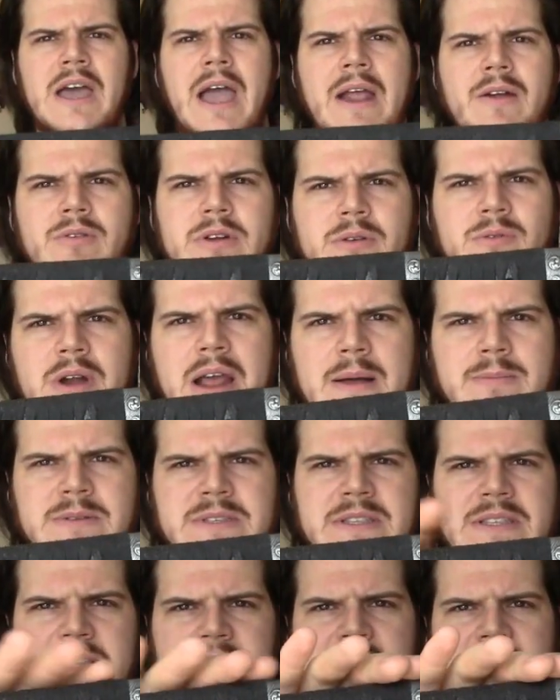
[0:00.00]
I
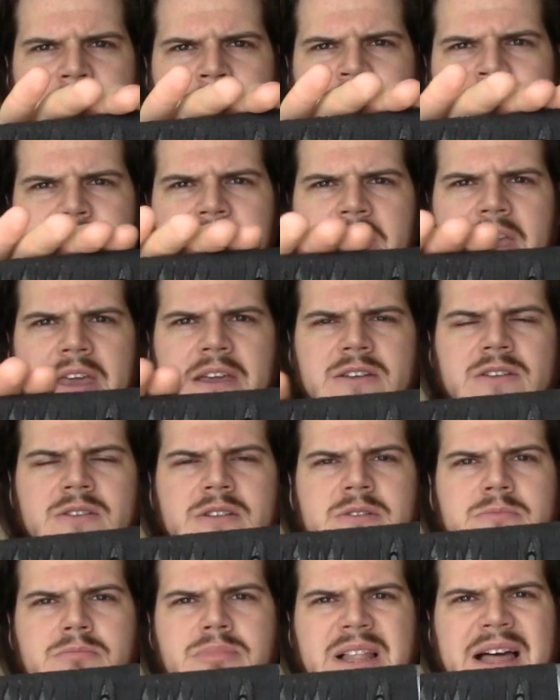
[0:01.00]
rewrapped the
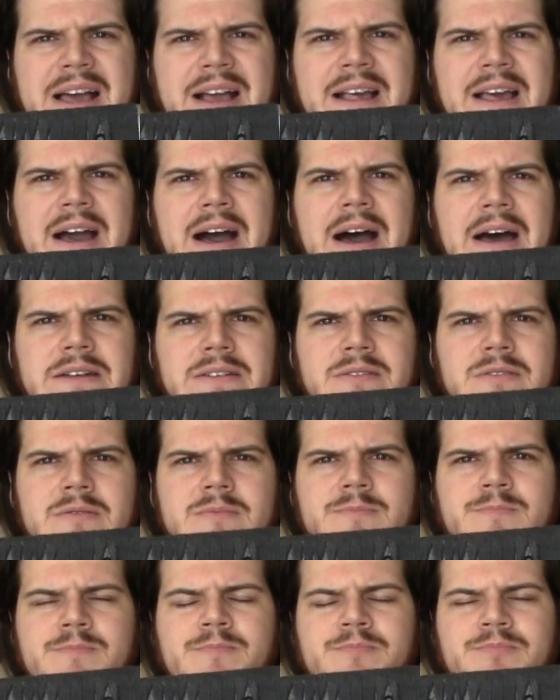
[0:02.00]
handle in black
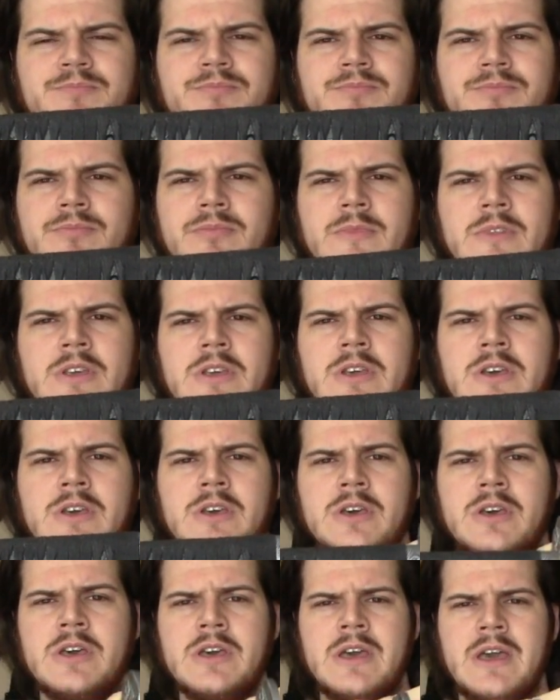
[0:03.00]
cotton,
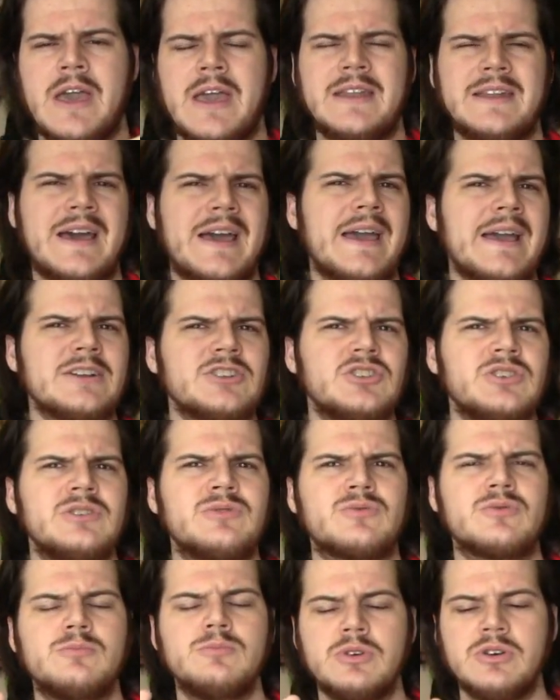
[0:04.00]
and I
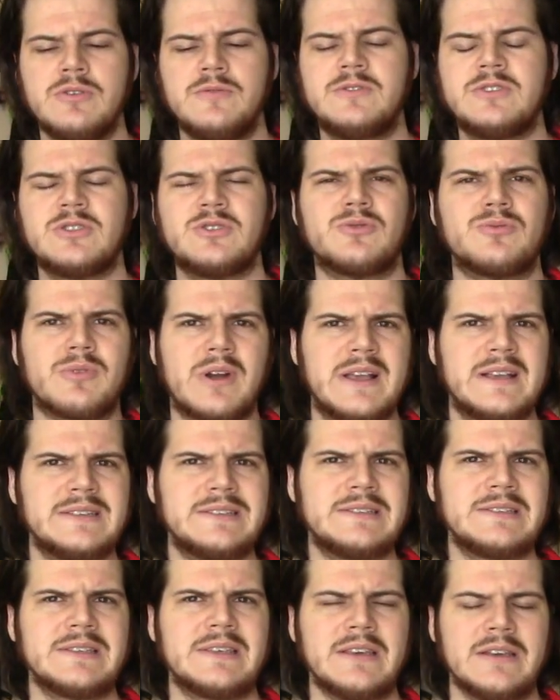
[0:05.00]
actually removed the
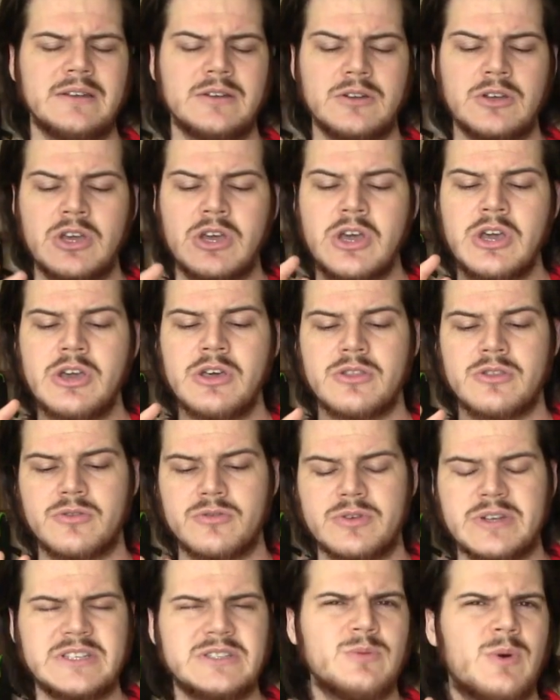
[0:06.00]
raised skin.
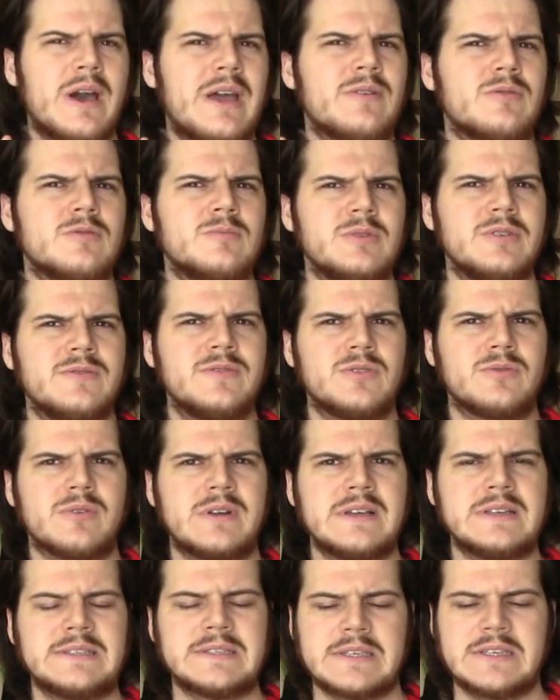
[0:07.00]
The reason why I removed the
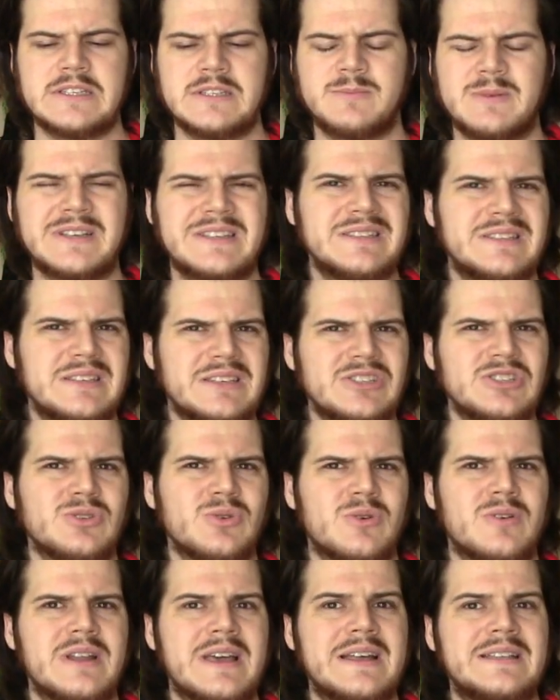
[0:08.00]
raised skin is because this
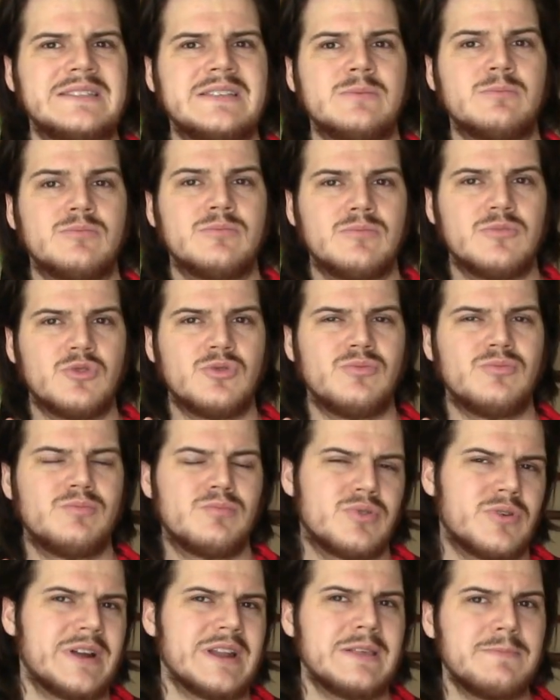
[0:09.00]
sword had some
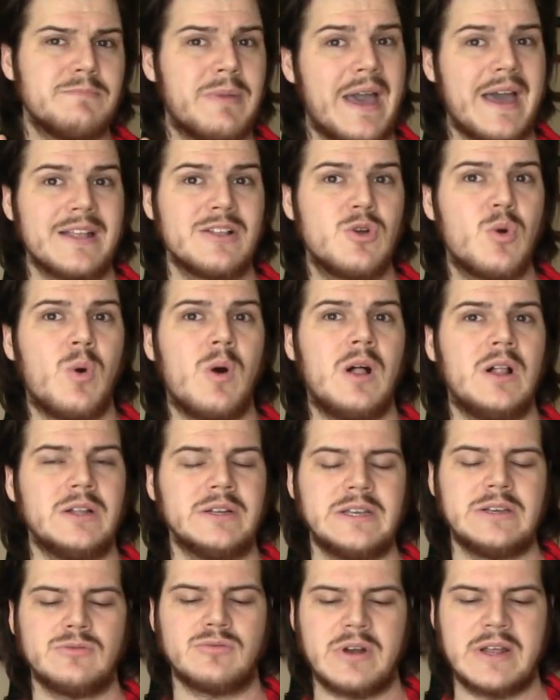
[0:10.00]
pretty bad
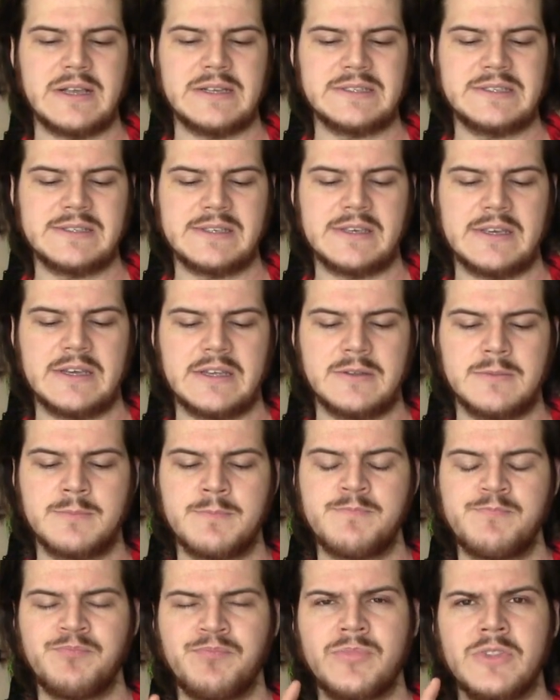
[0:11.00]
quality raised skin,
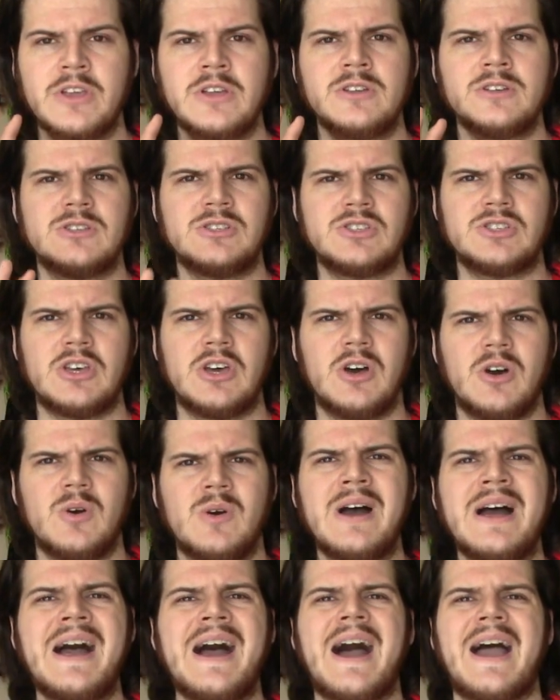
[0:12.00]

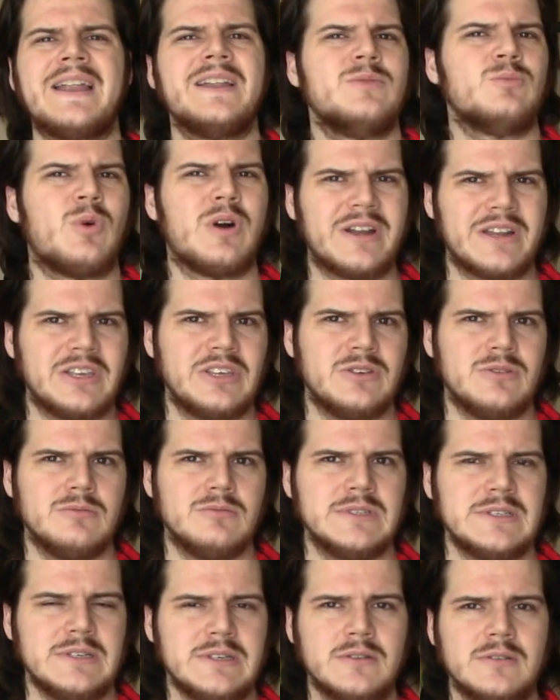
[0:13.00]
so I didn't want to
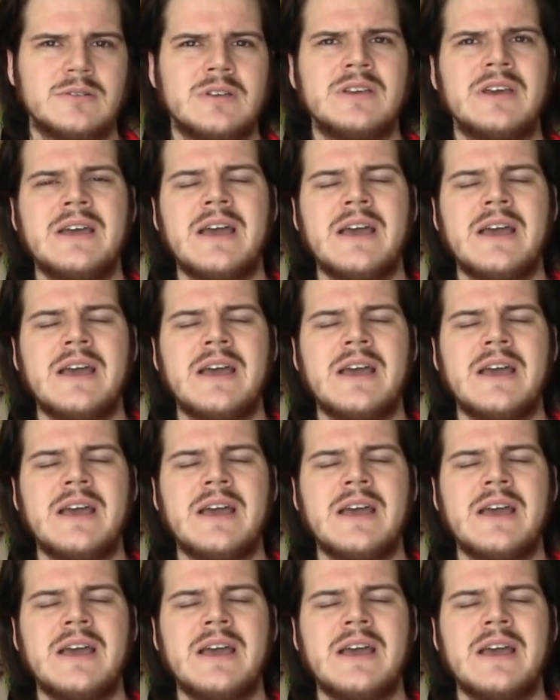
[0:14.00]
use it.